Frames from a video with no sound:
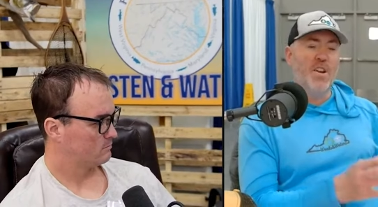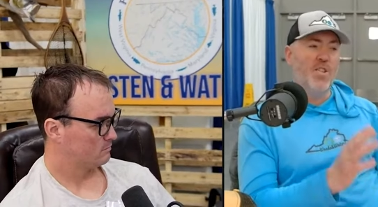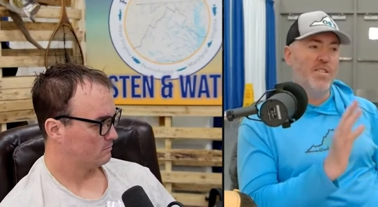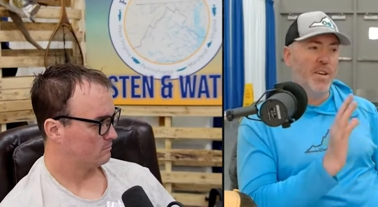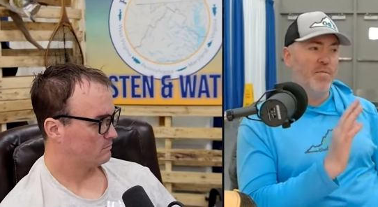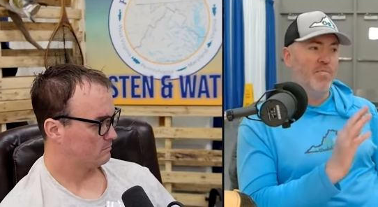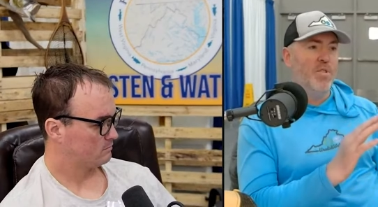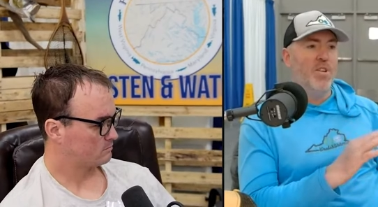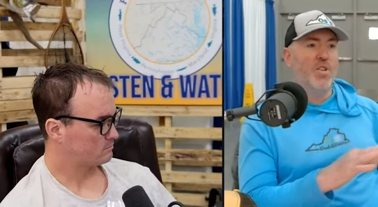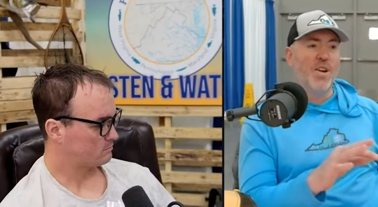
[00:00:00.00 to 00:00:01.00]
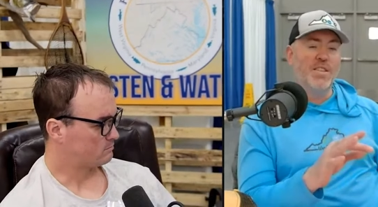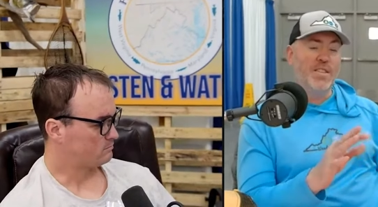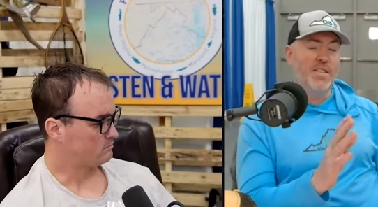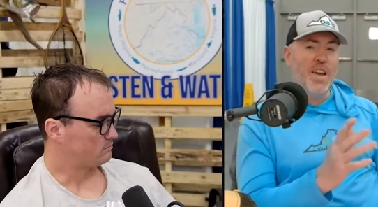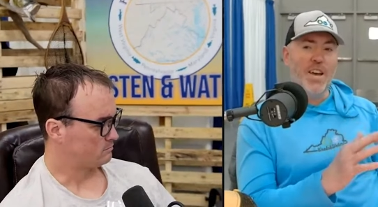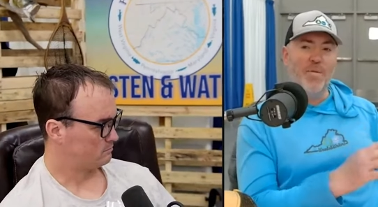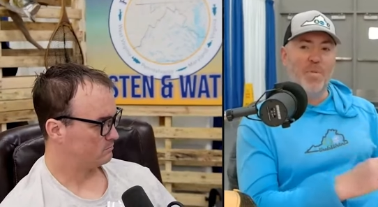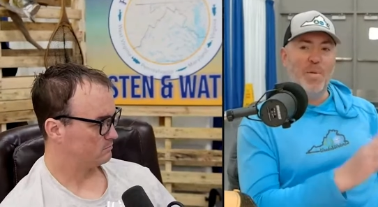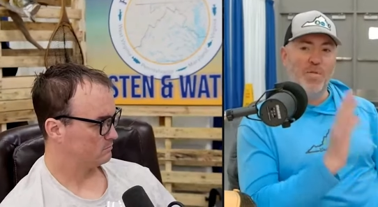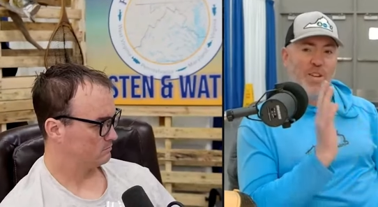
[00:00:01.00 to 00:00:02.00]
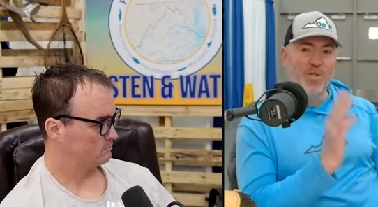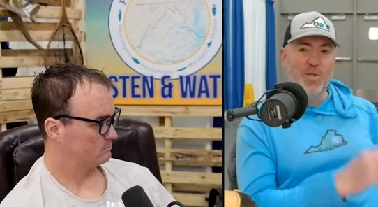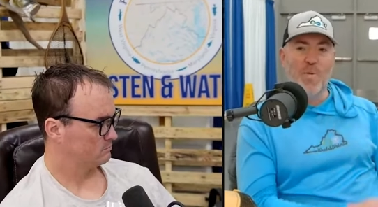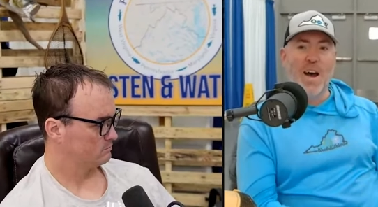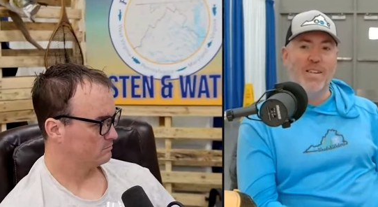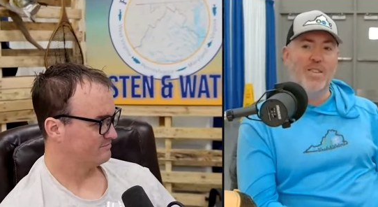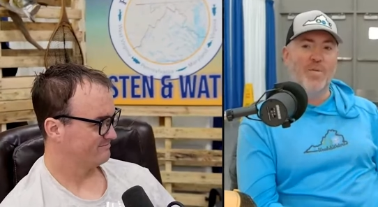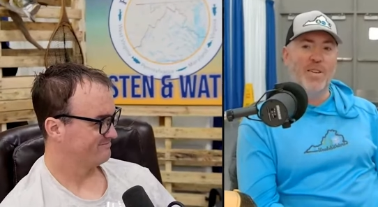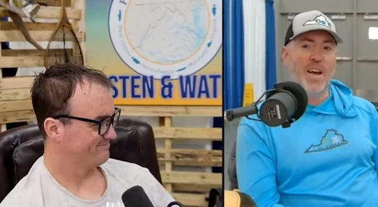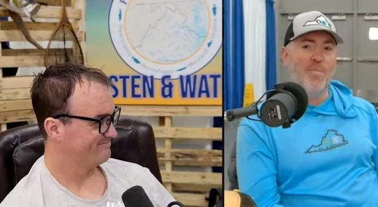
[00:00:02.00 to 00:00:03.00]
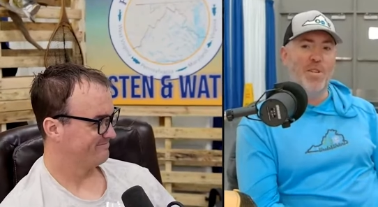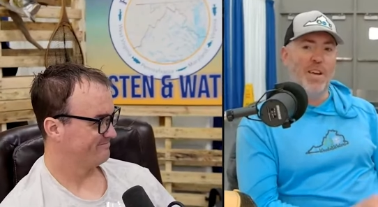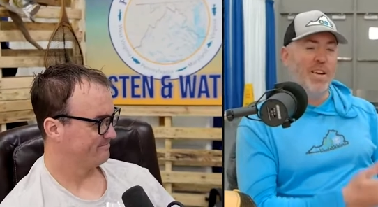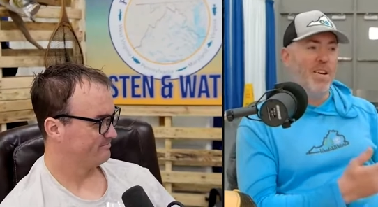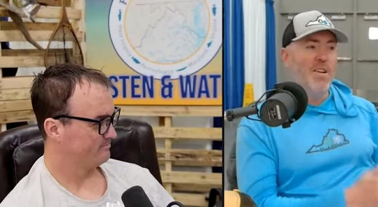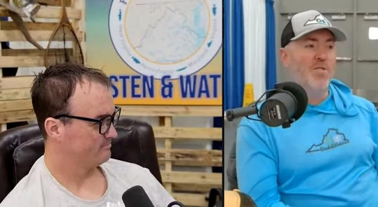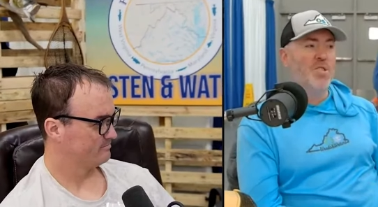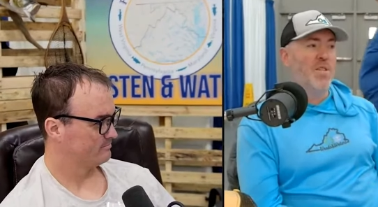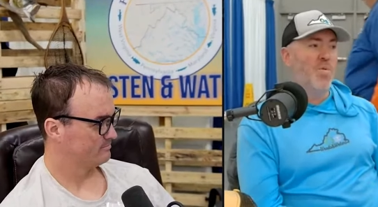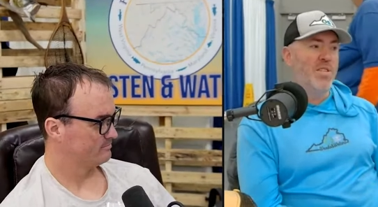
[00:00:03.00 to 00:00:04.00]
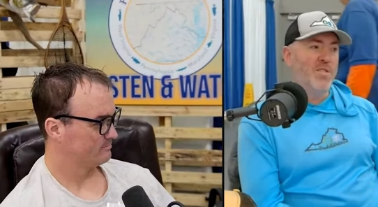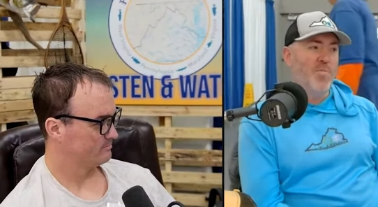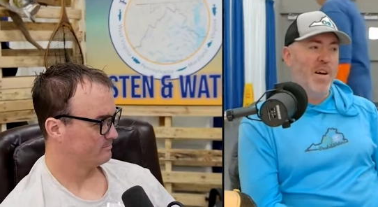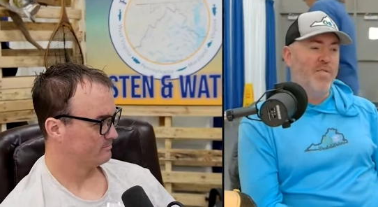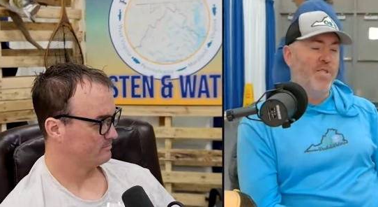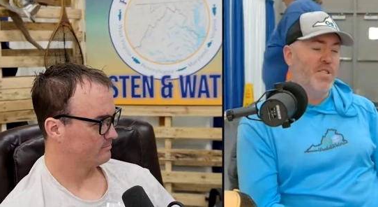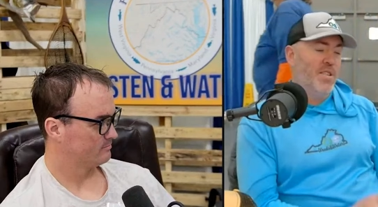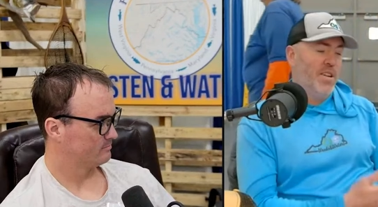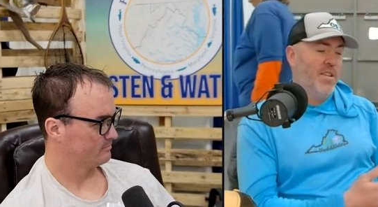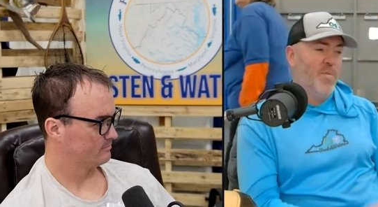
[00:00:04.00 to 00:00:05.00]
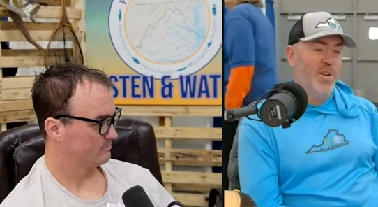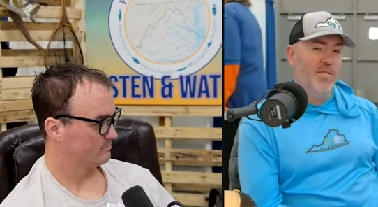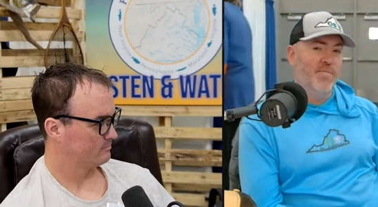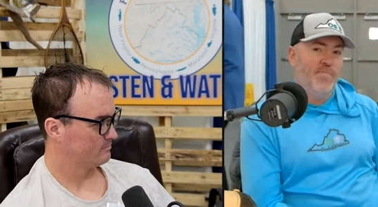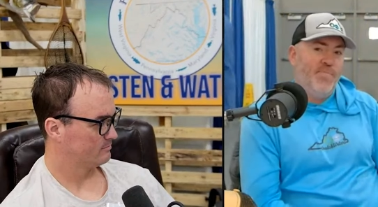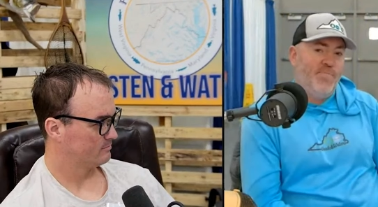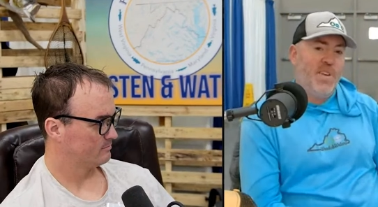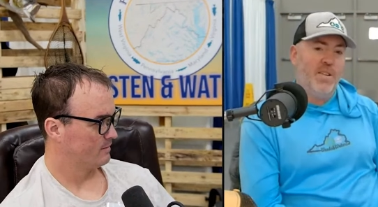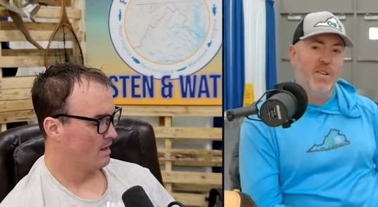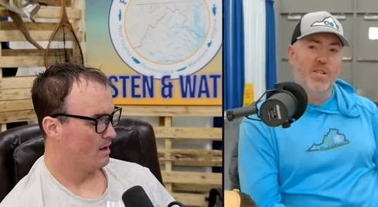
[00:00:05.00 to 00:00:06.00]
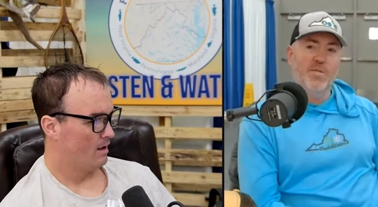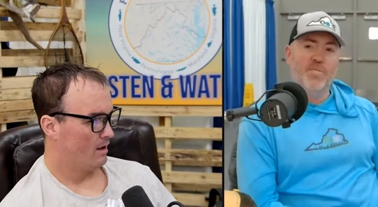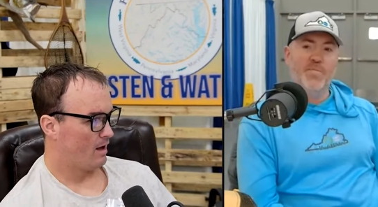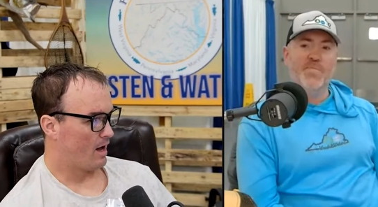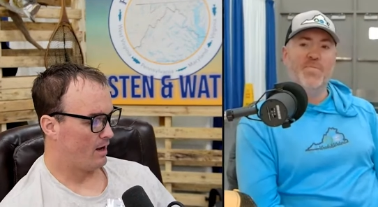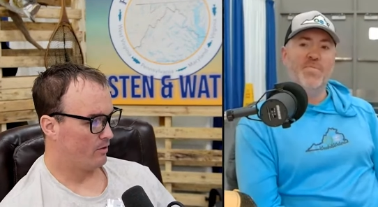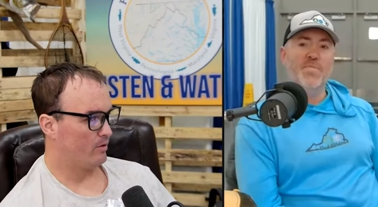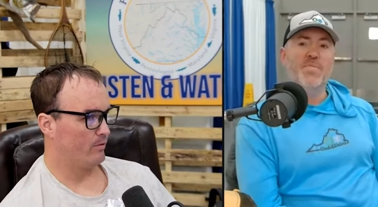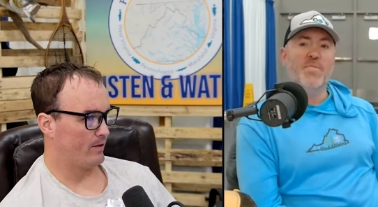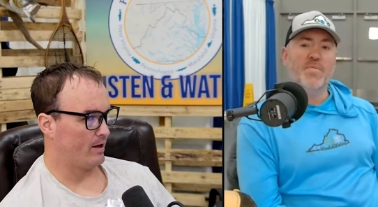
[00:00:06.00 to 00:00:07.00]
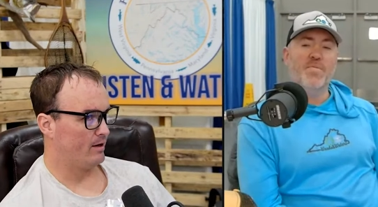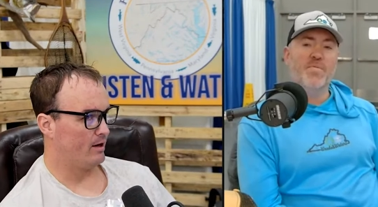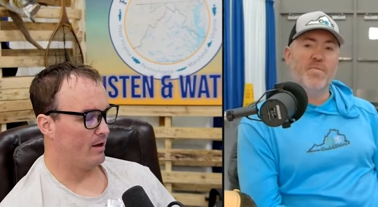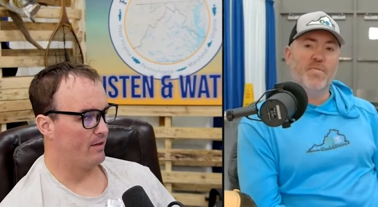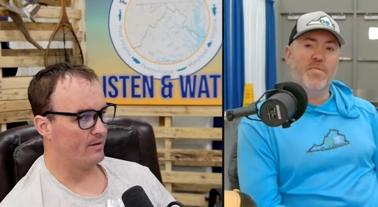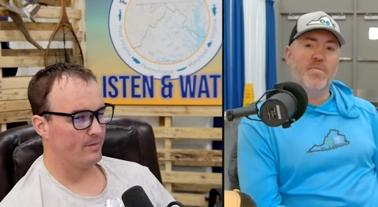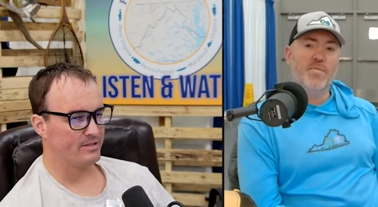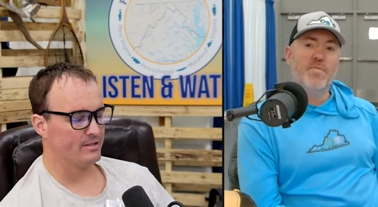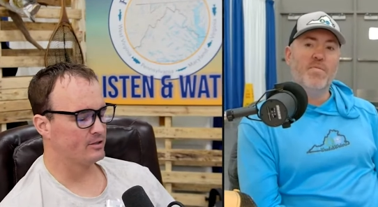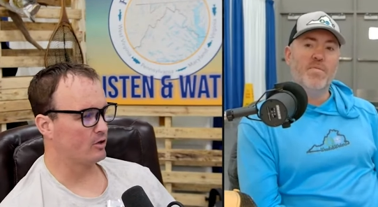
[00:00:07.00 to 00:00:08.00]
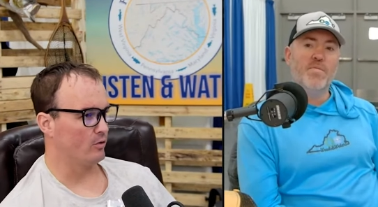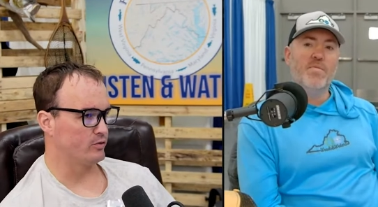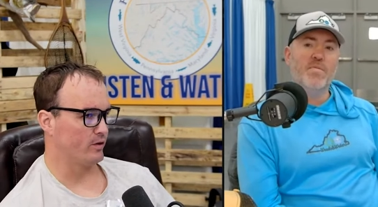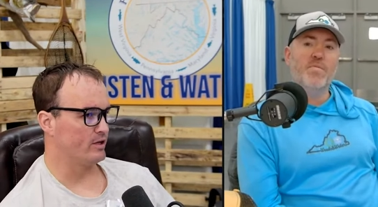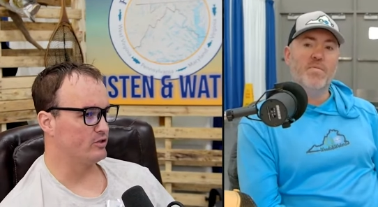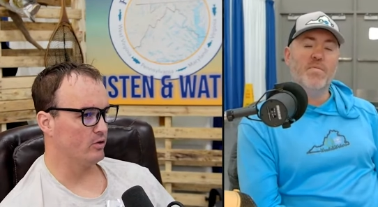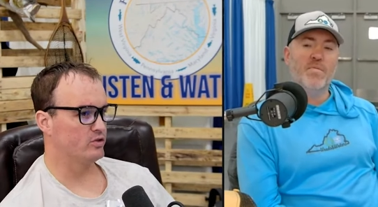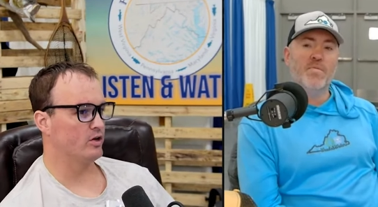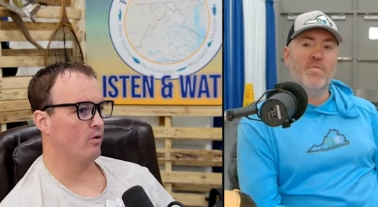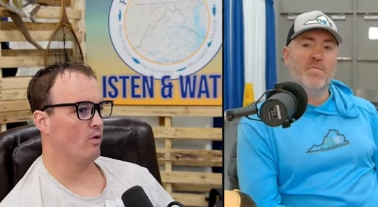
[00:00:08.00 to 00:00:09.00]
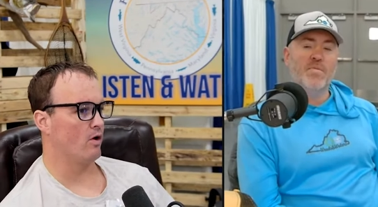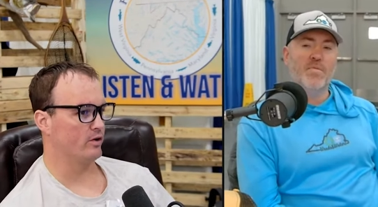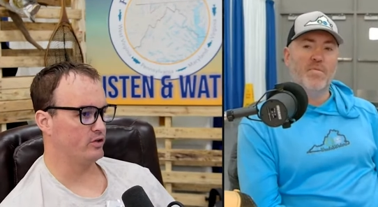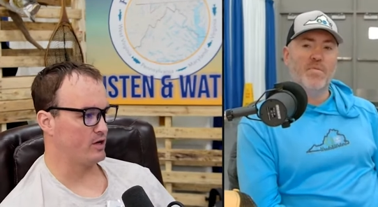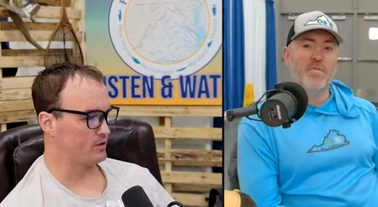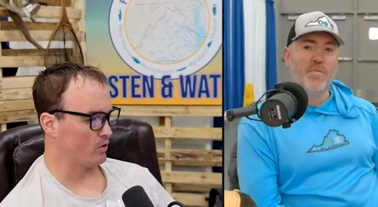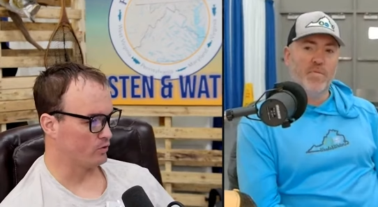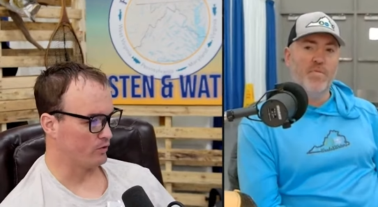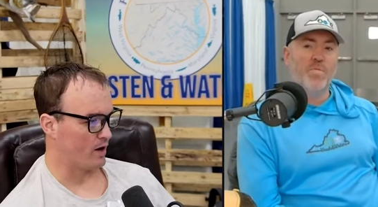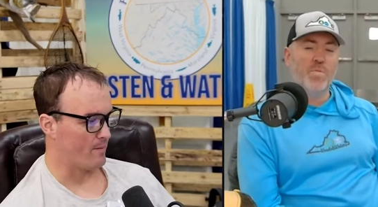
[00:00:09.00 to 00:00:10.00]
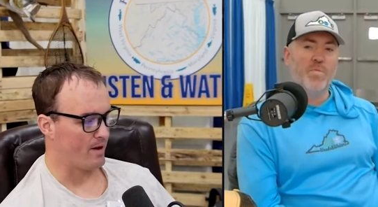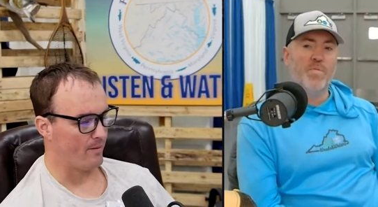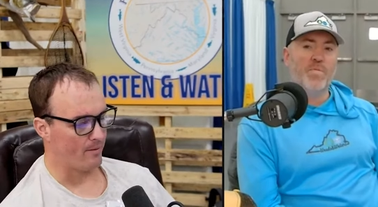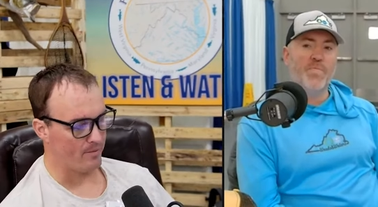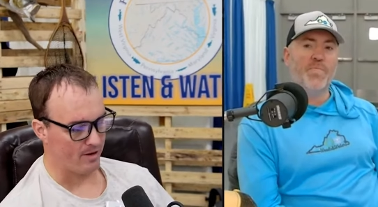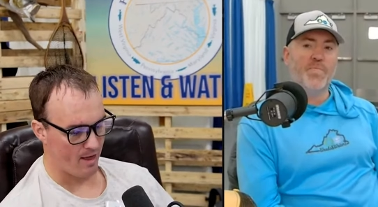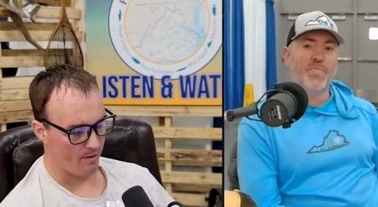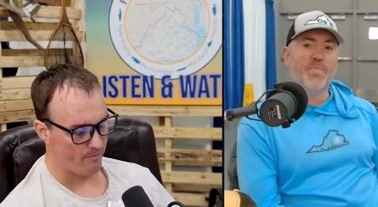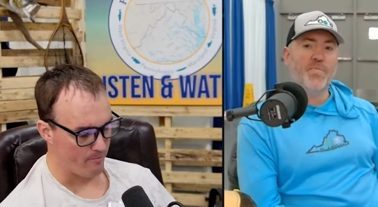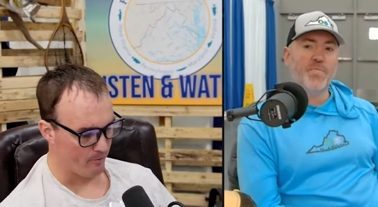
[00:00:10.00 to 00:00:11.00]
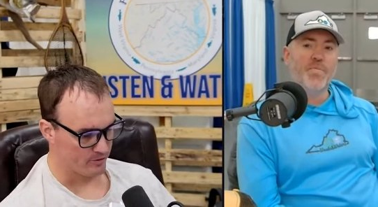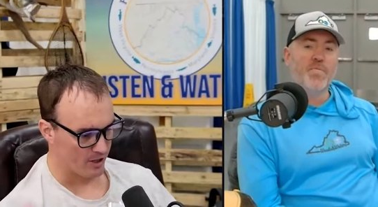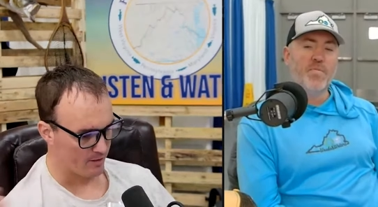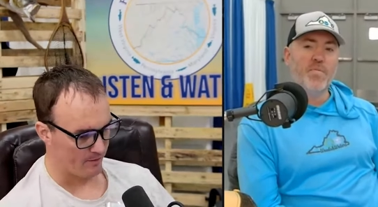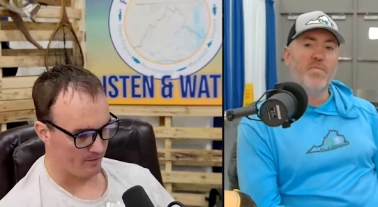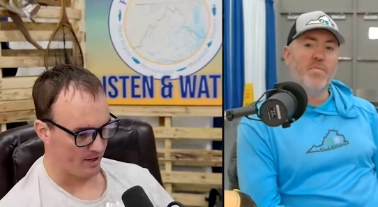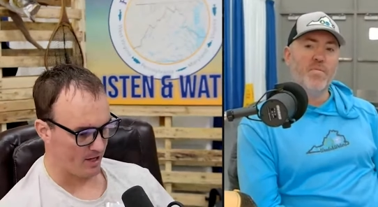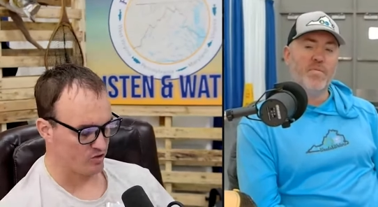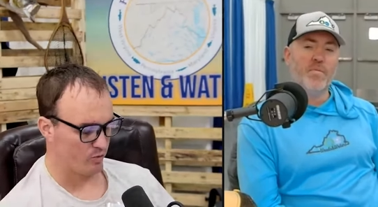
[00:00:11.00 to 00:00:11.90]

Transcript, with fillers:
Speaker 1: and I know that's like crazy to say, and like people like lose their mind and stuff like that. But like those like one to two pound fish, like I mean, I
Speaker 2: don't know. I agree with that. You know, that, this is a culture thing. It took so long to change the culture there. I mean, I, I mean, people are talking about the catch,